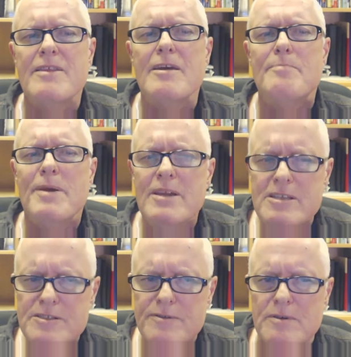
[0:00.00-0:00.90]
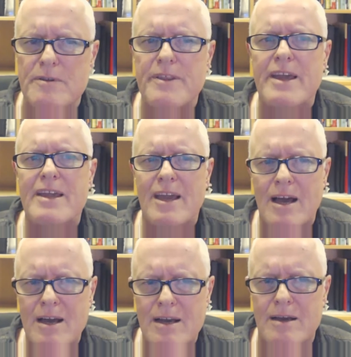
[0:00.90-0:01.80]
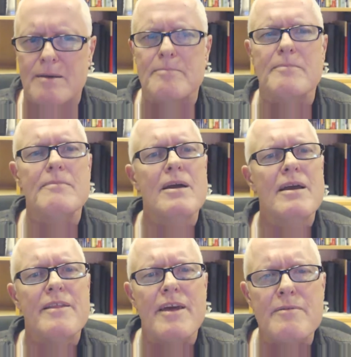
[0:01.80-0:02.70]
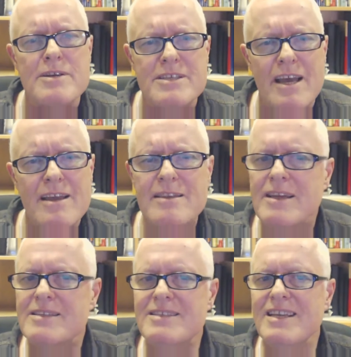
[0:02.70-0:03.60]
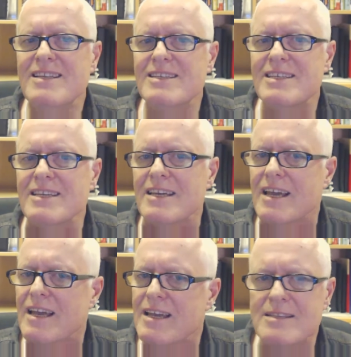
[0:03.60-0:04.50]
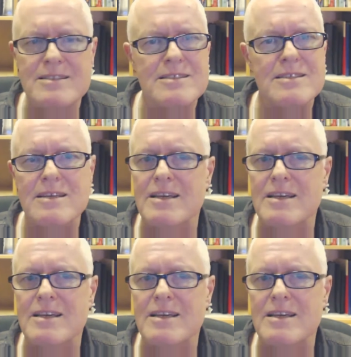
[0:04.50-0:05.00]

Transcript: They're peaceful, they're calm, they retain their dignity, and